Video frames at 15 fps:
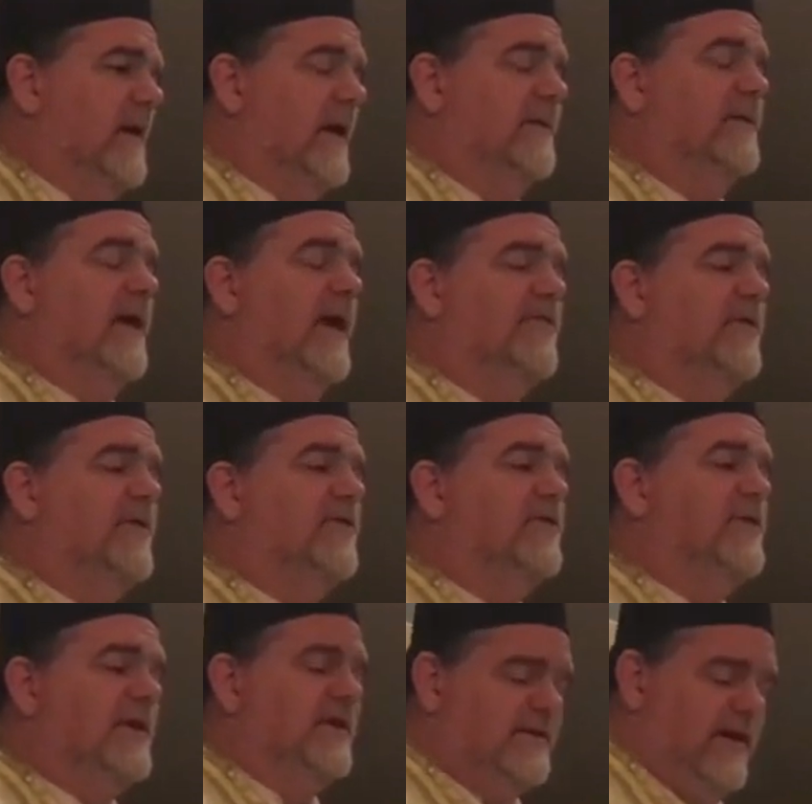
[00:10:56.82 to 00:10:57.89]
And Nathan
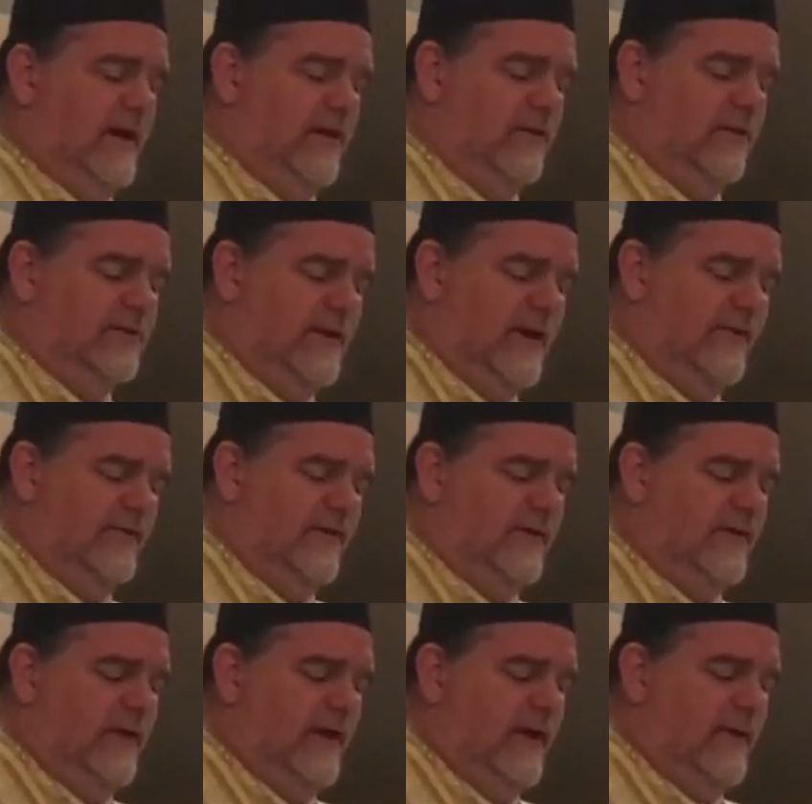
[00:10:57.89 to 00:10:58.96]
did tell
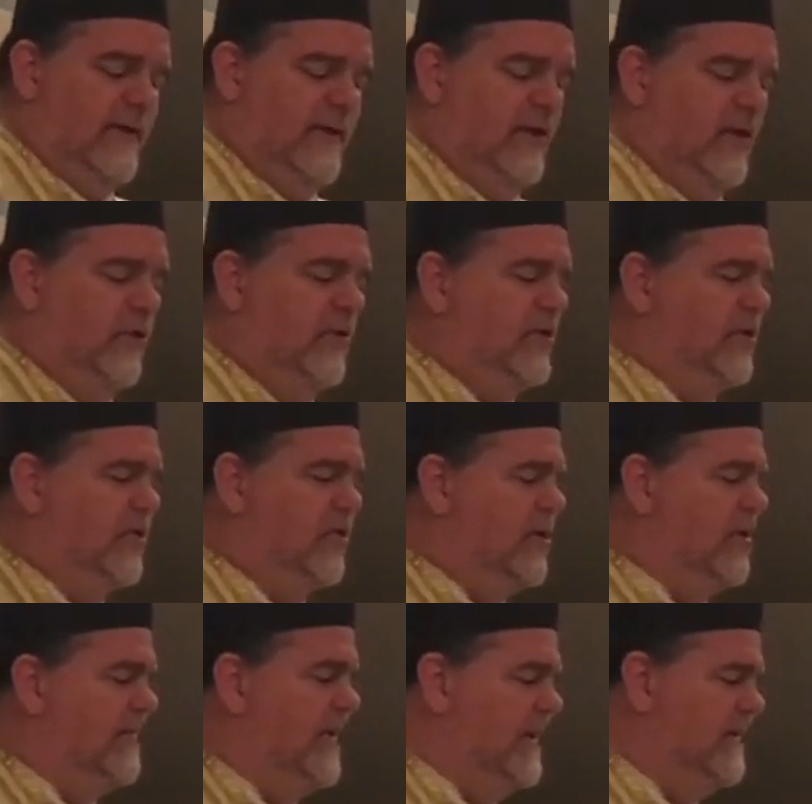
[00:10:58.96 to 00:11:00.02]
David that you, you
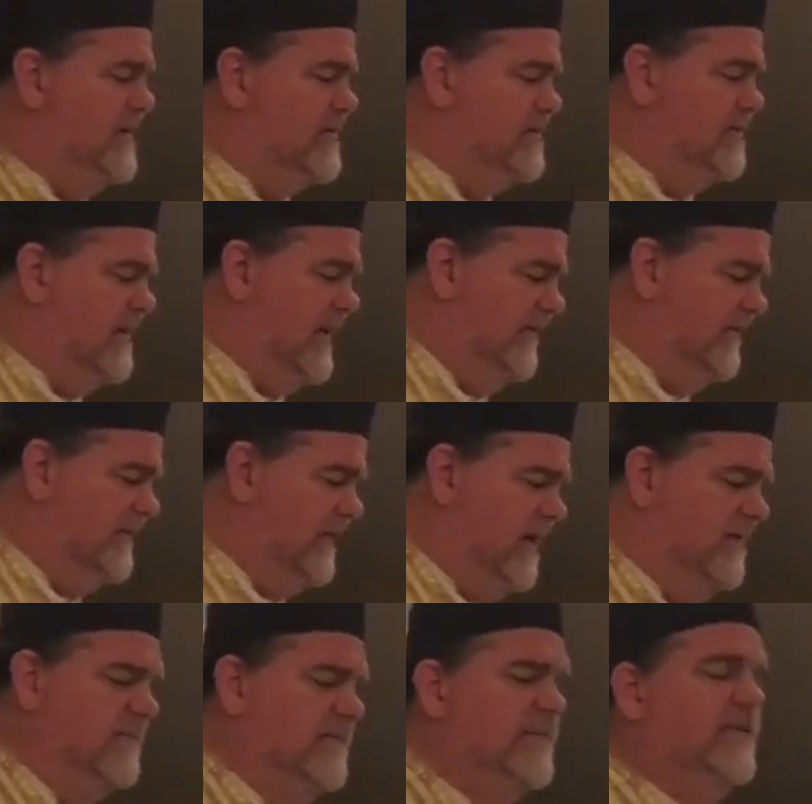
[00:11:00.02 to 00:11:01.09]
committed this grave
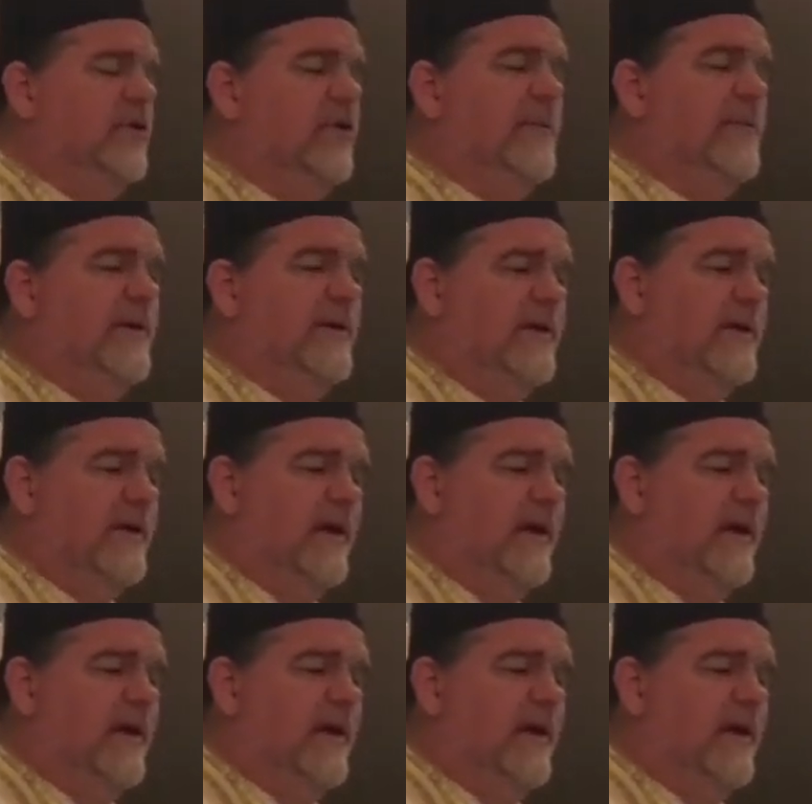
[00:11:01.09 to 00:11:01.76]
sin, you committed